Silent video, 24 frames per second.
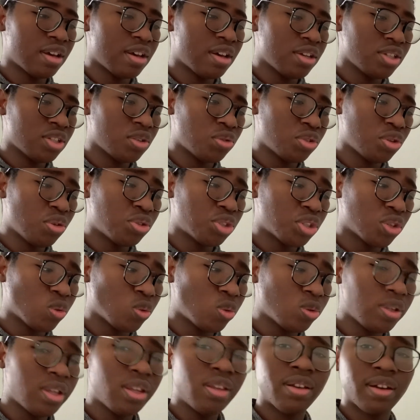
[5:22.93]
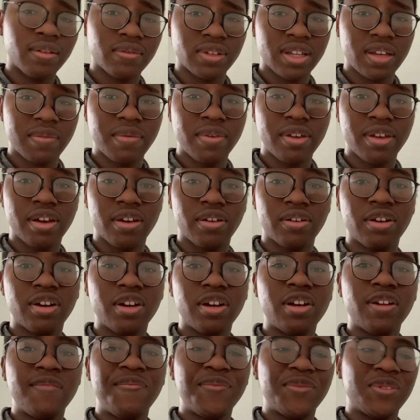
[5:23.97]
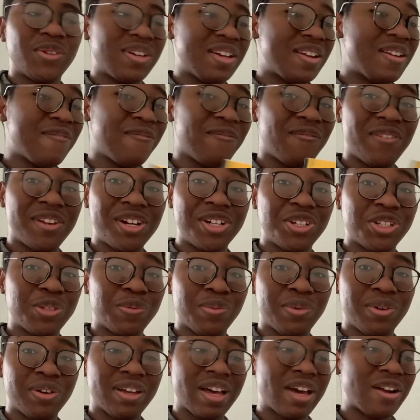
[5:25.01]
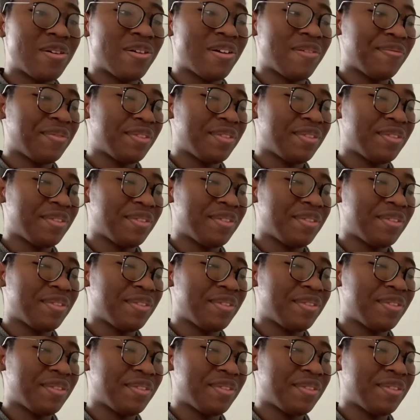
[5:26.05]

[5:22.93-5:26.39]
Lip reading: So it was a really long time ago. So I didn't finish this book. I don't